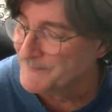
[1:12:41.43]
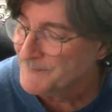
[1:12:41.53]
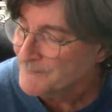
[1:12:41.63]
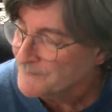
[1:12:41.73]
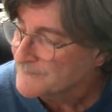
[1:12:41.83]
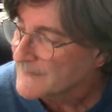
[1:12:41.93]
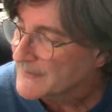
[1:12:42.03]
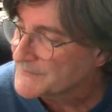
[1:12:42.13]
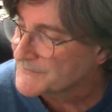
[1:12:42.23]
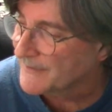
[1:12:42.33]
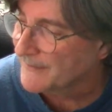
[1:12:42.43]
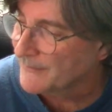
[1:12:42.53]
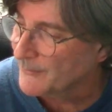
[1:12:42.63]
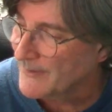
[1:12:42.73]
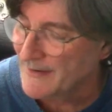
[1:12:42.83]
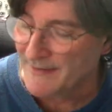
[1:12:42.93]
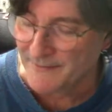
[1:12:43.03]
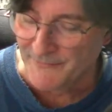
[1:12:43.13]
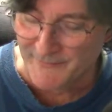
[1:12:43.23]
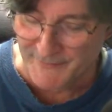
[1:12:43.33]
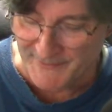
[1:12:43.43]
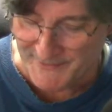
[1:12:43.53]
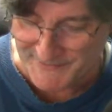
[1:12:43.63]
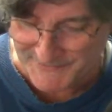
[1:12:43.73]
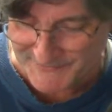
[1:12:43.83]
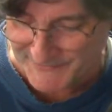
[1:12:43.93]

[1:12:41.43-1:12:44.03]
So there it is,